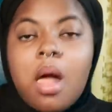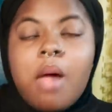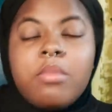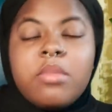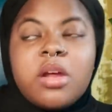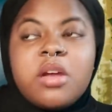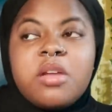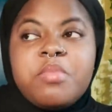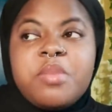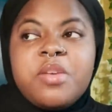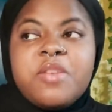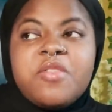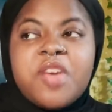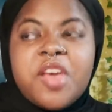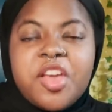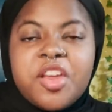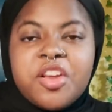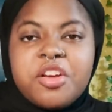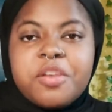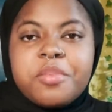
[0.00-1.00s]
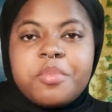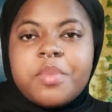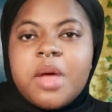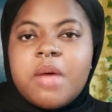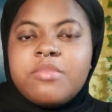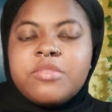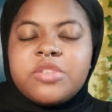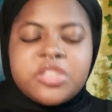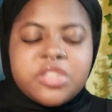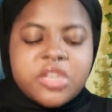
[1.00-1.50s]
I'm not a beef hater.
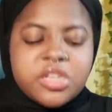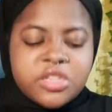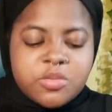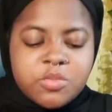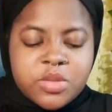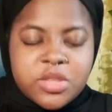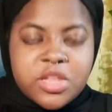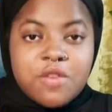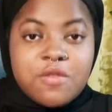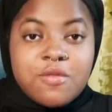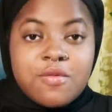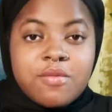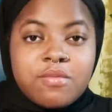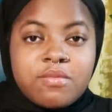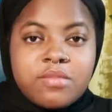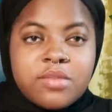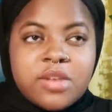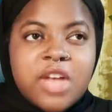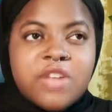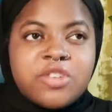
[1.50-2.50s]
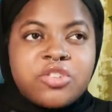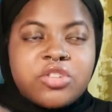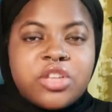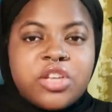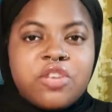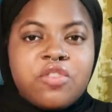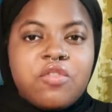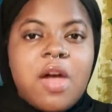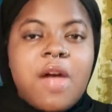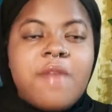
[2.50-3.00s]
I'm just not someone that
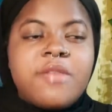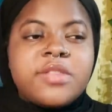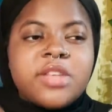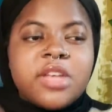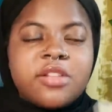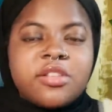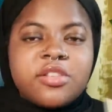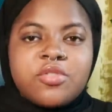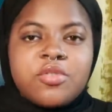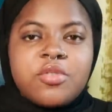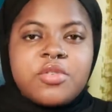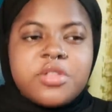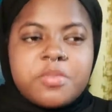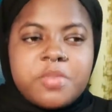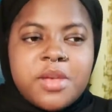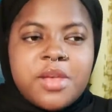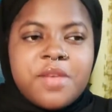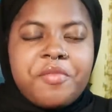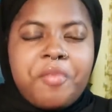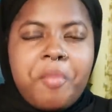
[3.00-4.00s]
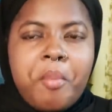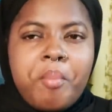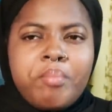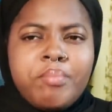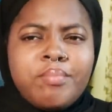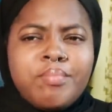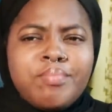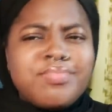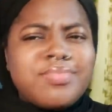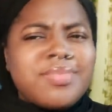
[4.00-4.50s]
naturally gravitates towards beef.
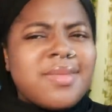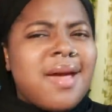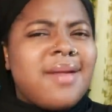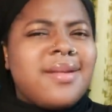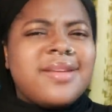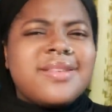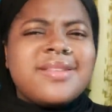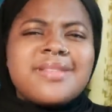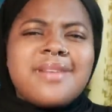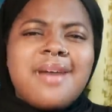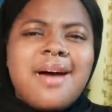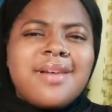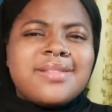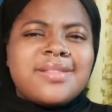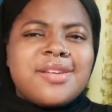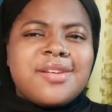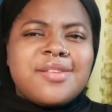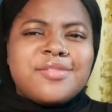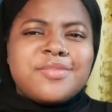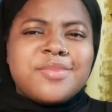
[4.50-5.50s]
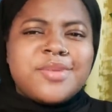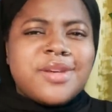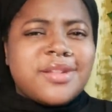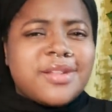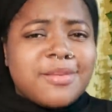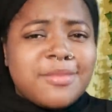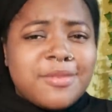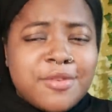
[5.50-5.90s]
Unless it's oxtails because I'm